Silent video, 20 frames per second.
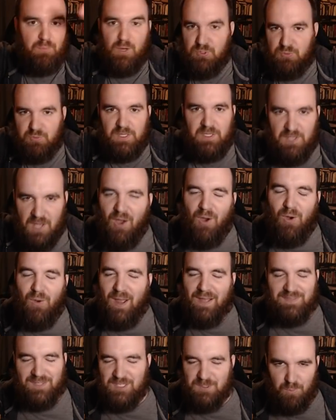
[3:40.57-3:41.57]
which we know
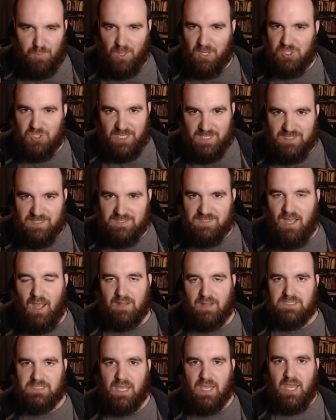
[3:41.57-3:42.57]
at this point she is
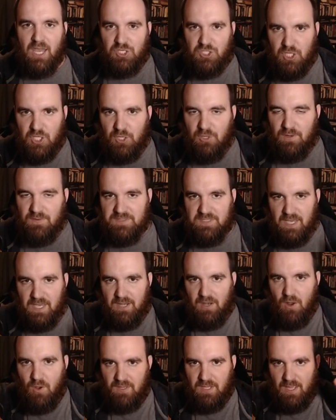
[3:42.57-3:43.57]
not, she could have said,
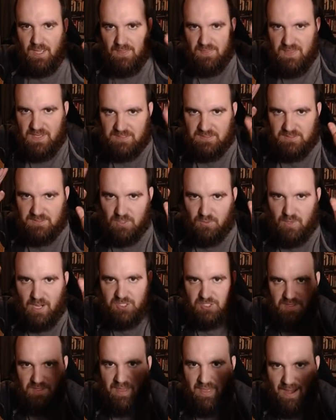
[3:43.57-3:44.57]
okay, this is the
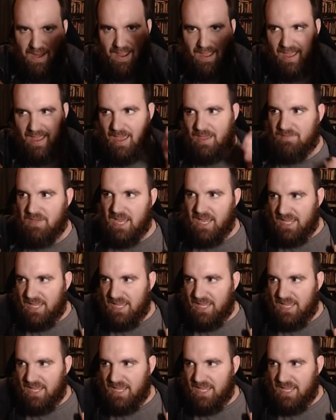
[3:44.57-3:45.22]
direction that I have.